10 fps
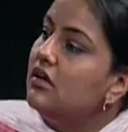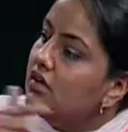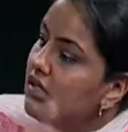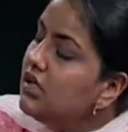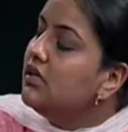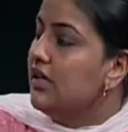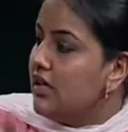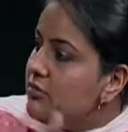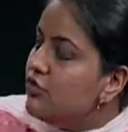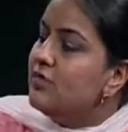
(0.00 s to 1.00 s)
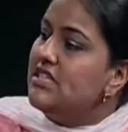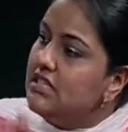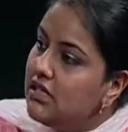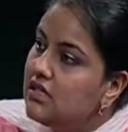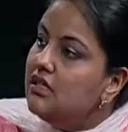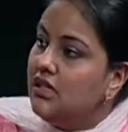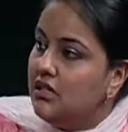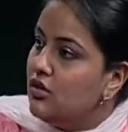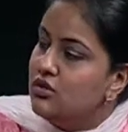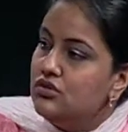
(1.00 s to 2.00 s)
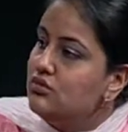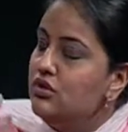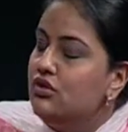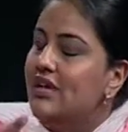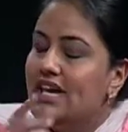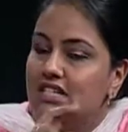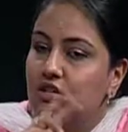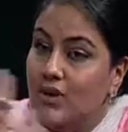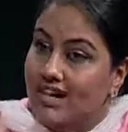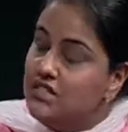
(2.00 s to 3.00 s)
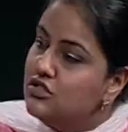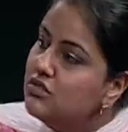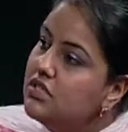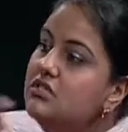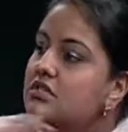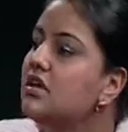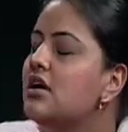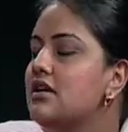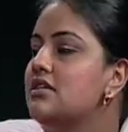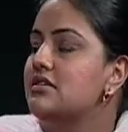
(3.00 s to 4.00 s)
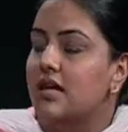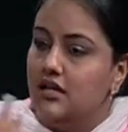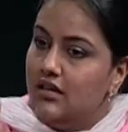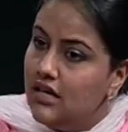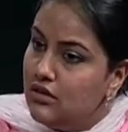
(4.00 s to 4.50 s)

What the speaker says: learning, improvement in the learning, not to categorize students saying they are